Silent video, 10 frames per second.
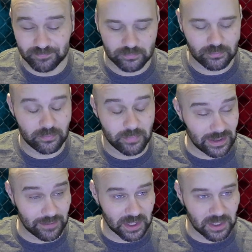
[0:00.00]

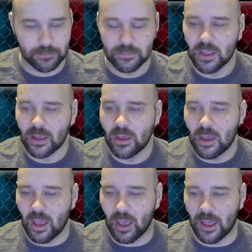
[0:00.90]
pandemic.
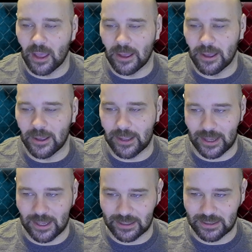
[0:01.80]

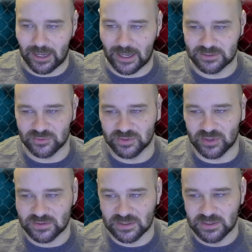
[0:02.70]
And as a
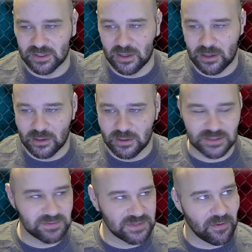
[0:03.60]
result, got
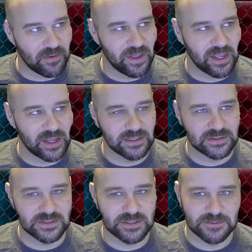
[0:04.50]
some time on my
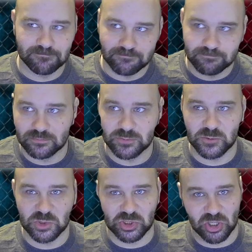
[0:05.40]
hands.
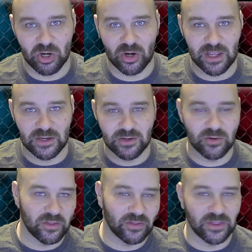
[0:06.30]
Sure, I can do
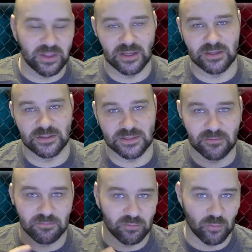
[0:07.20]
other things, and
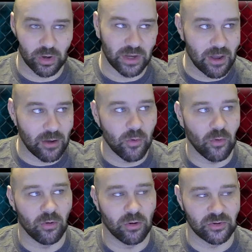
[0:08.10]
I'm working out
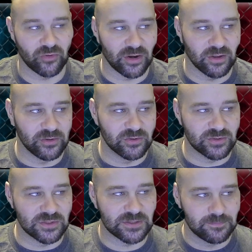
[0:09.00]
more, trying to
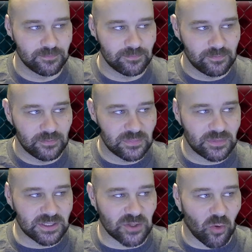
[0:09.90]
lose
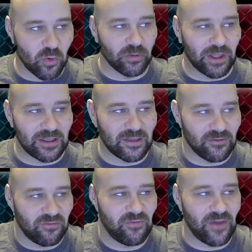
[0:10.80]
this whole like
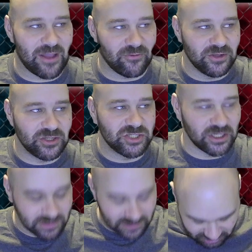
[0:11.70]
fat region here.
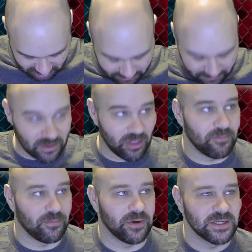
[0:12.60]
It's actually coming along
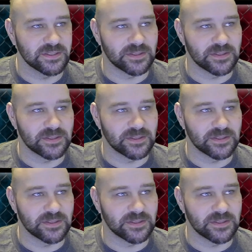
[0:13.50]
pretty nicely.